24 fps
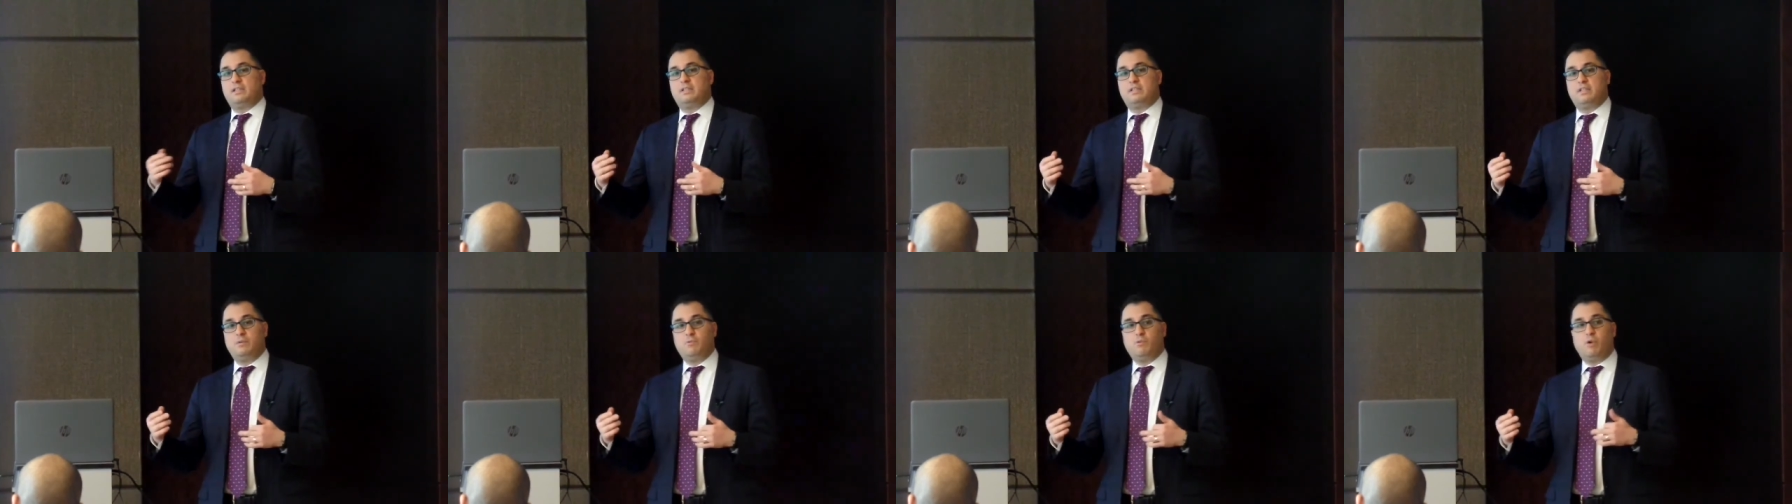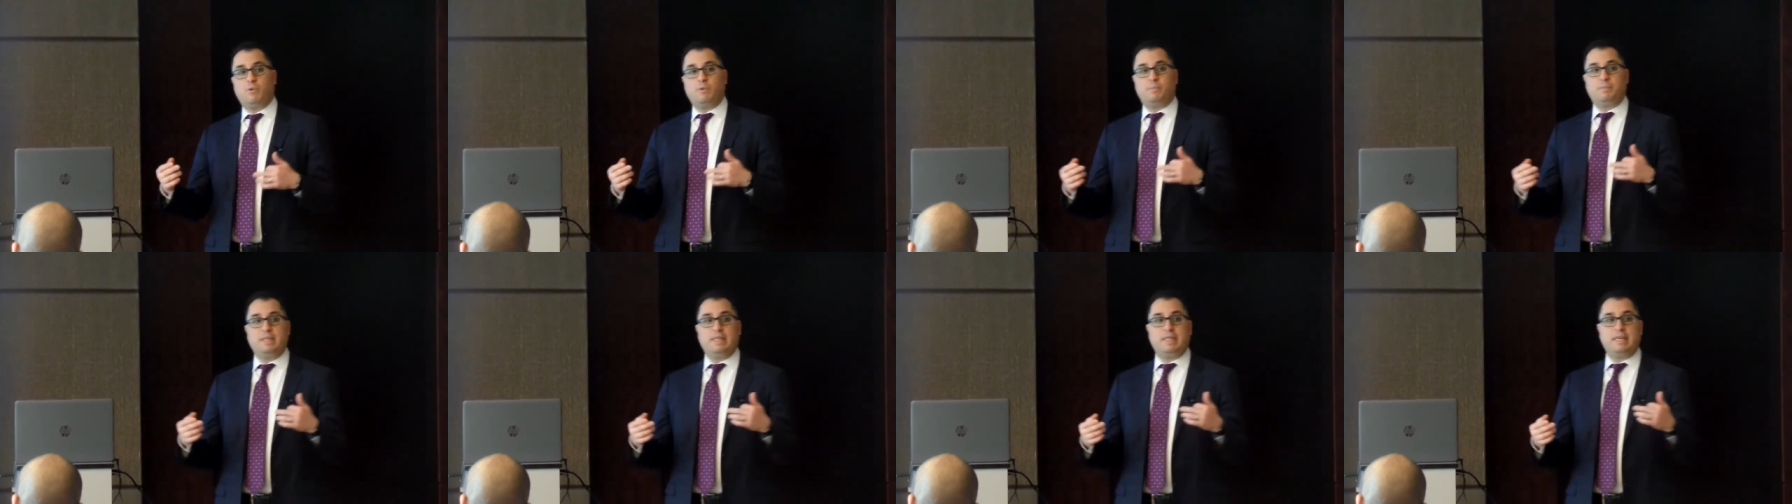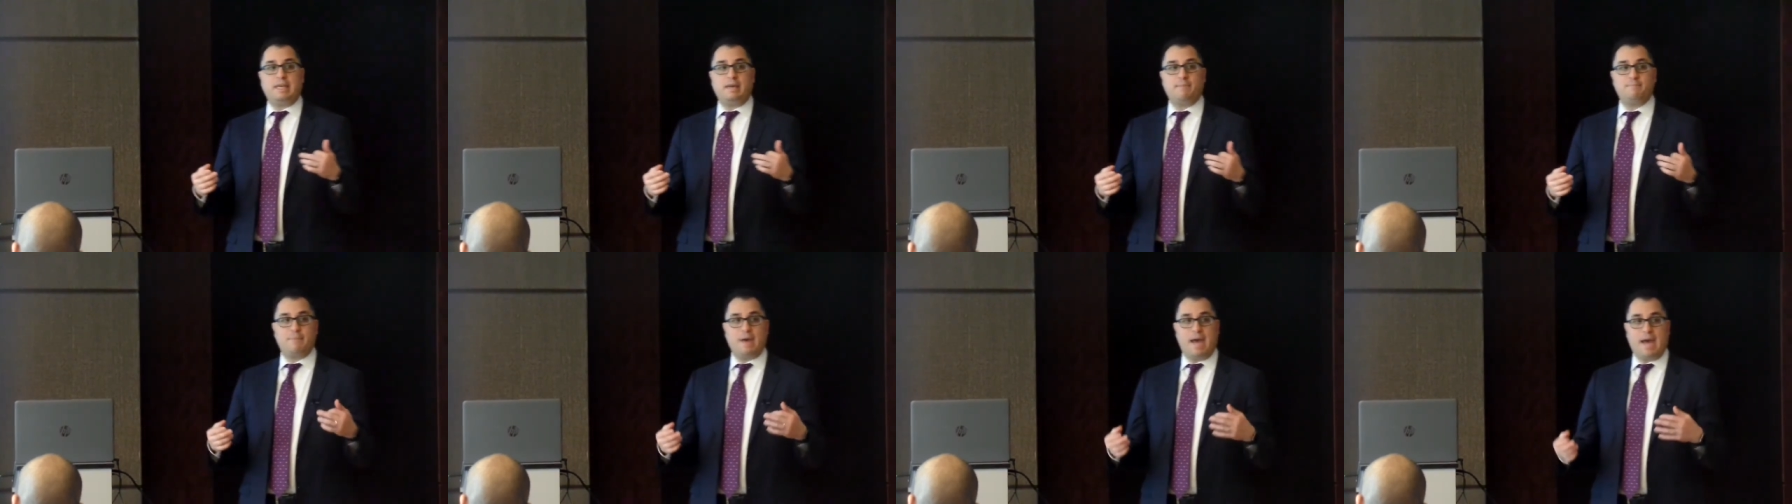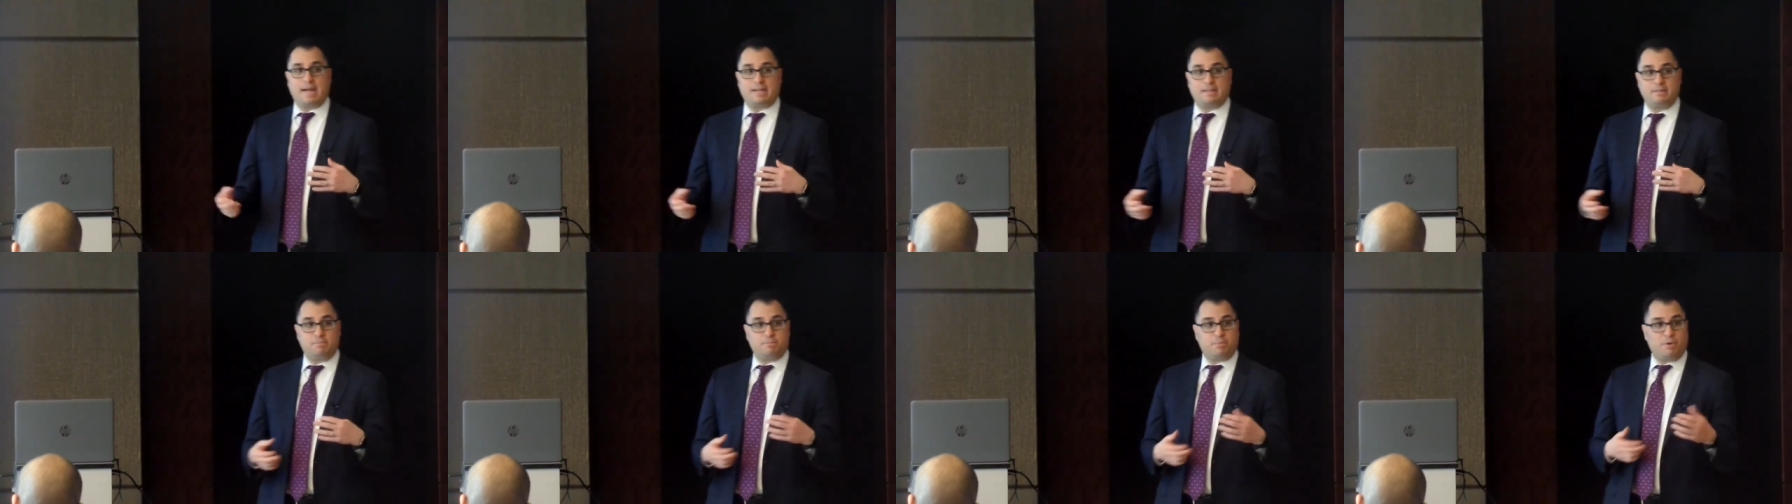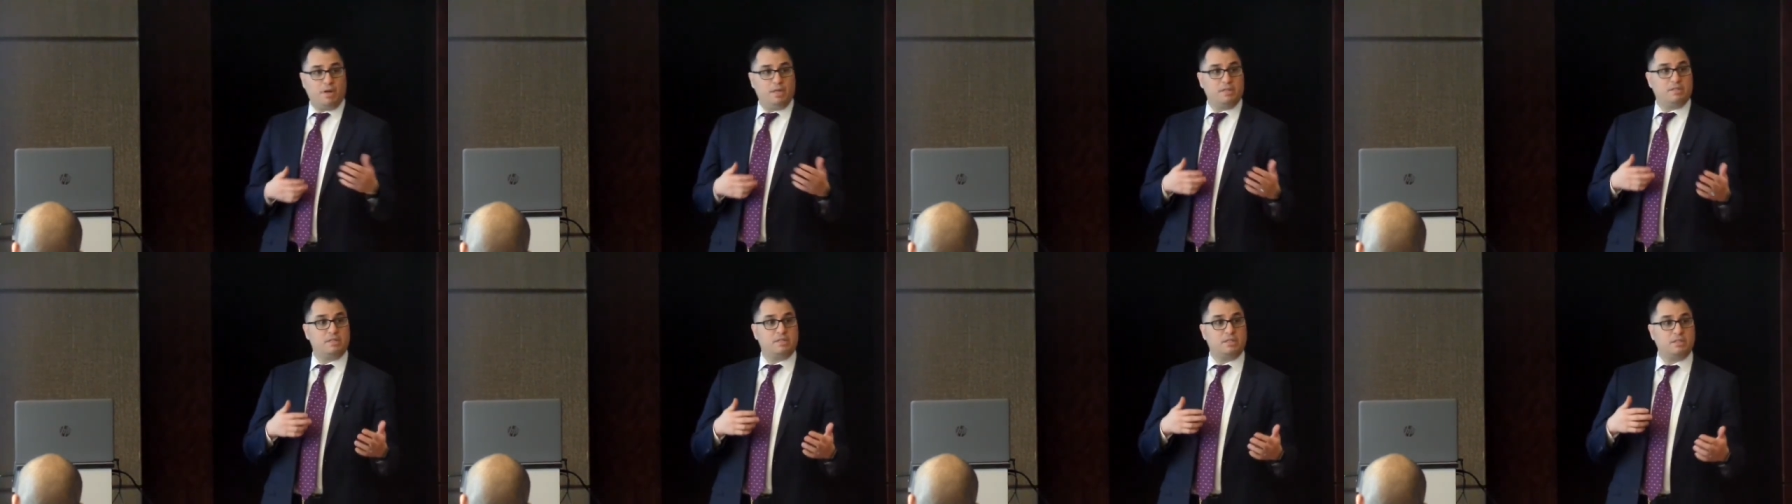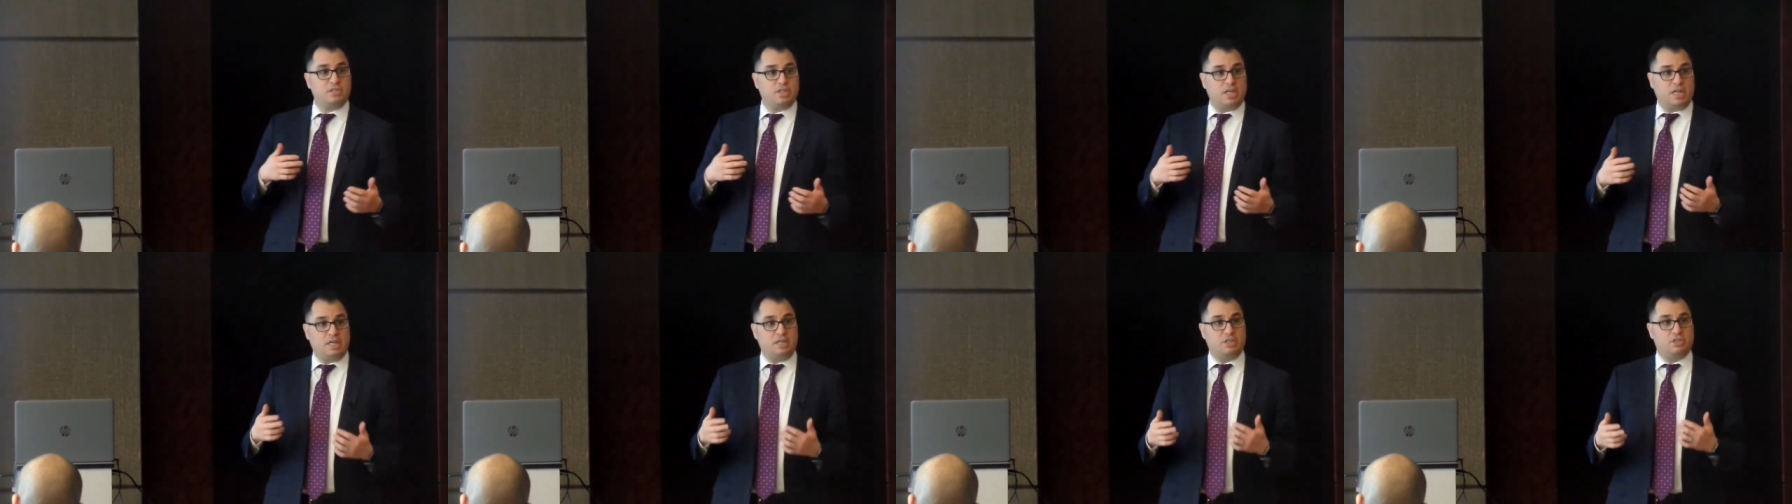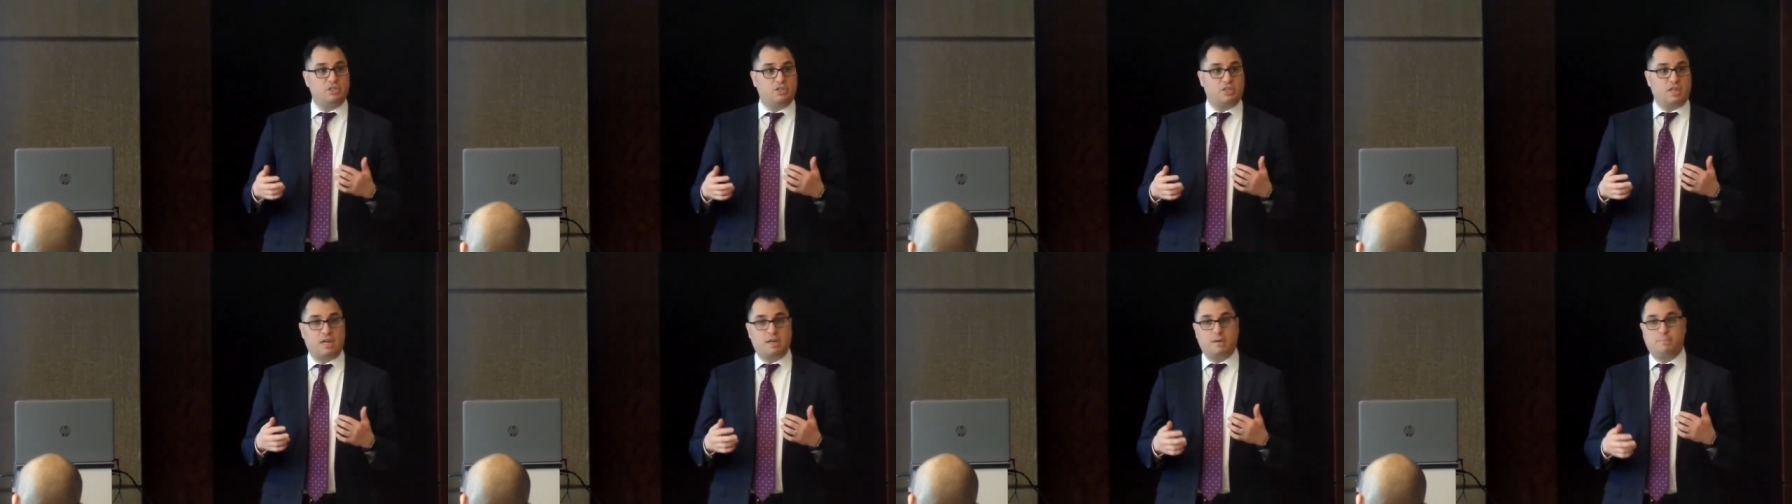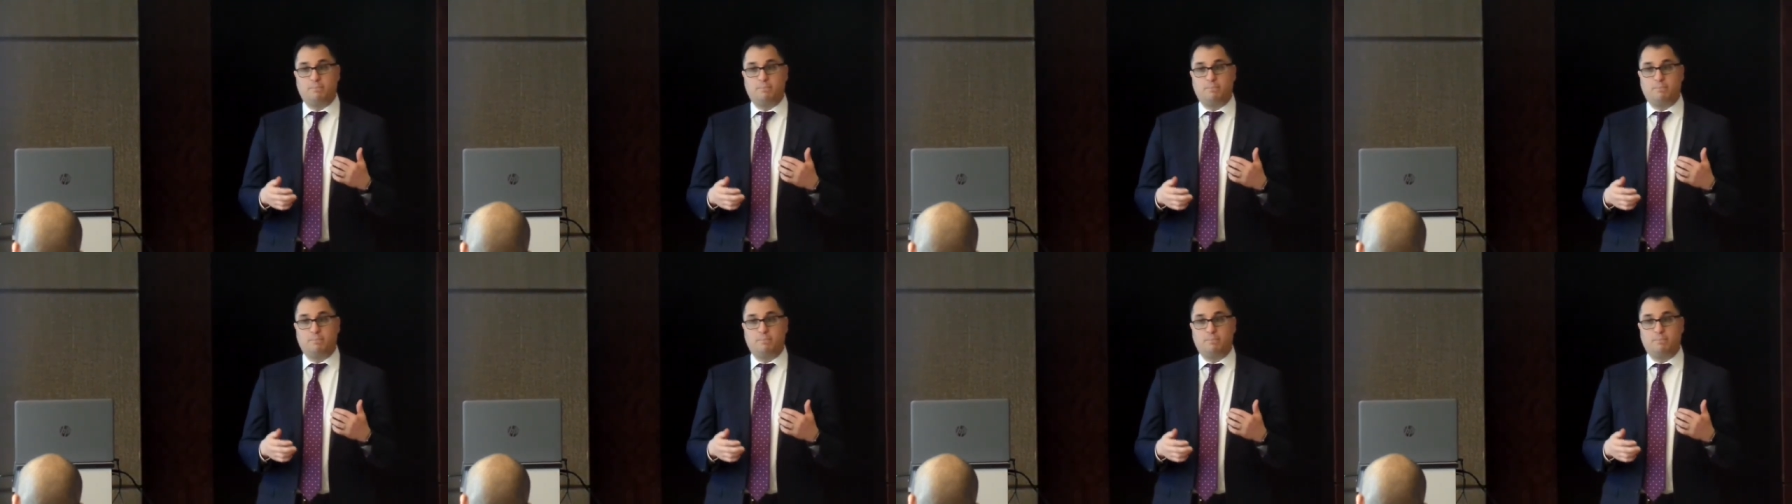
kind of see what would be the impact of pricing changes